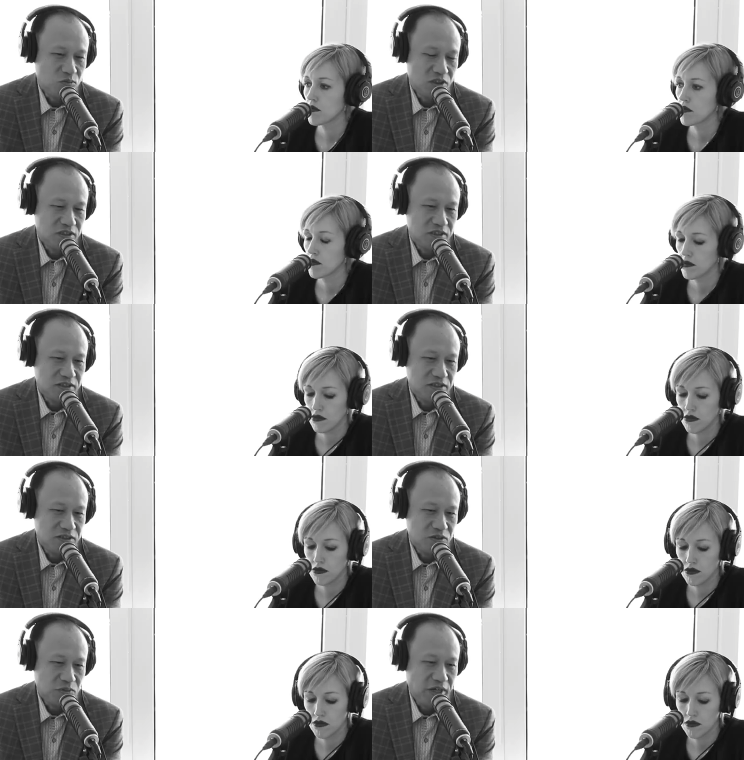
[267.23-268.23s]
Speaker 1: what's the things
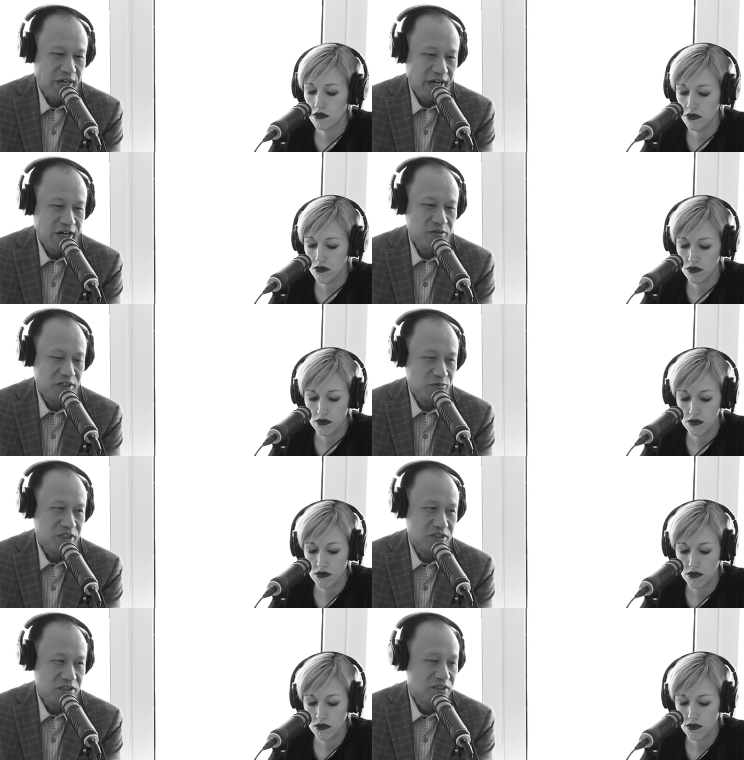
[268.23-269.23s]
you carry,
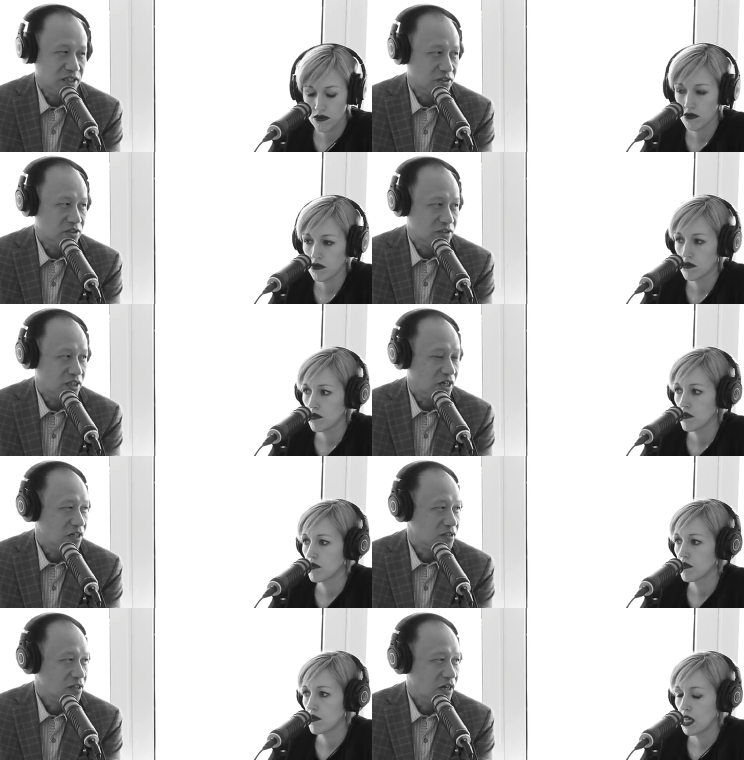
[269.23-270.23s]
whether it's dangerous or
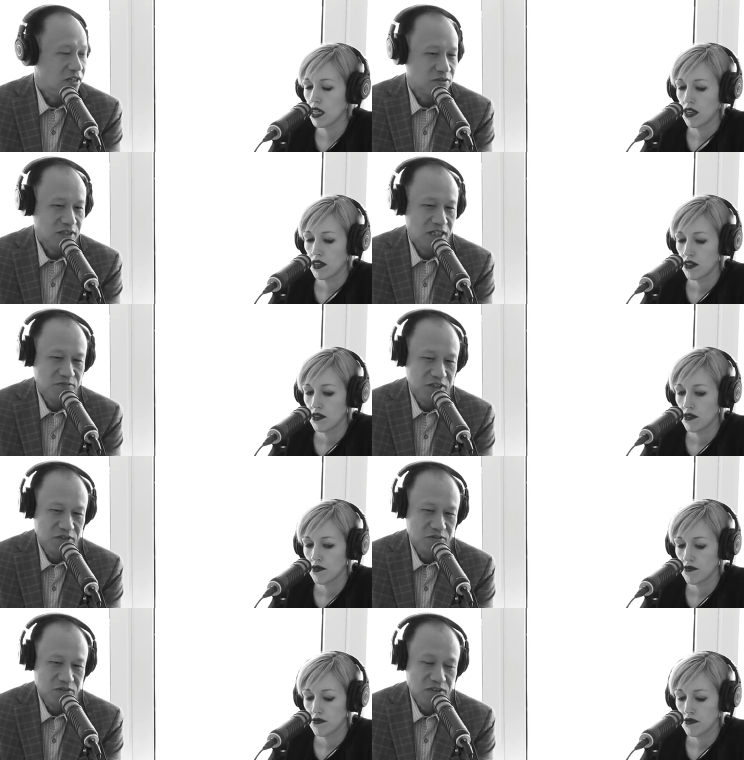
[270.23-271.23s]
not. So that's what we
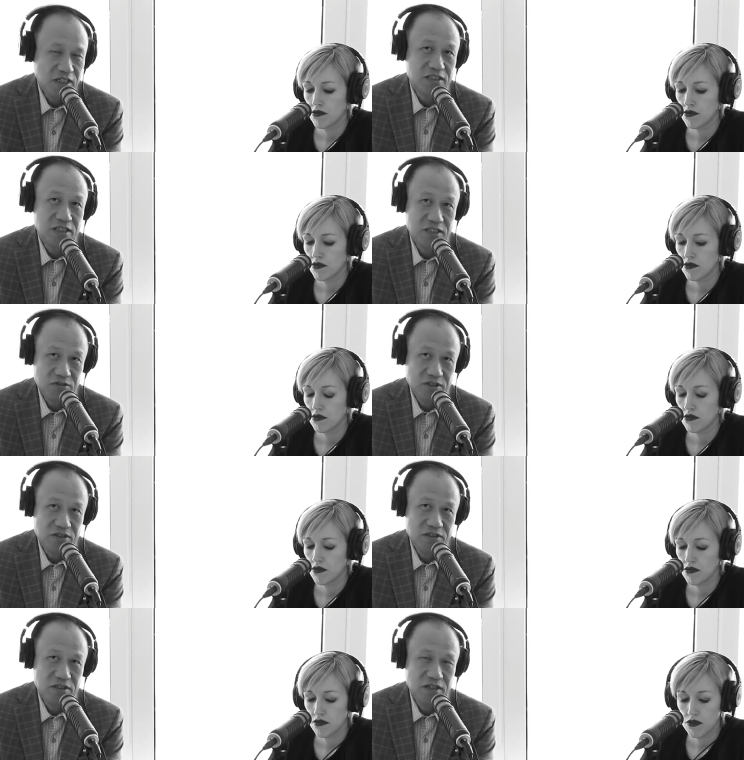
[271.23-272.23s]
call the second generation.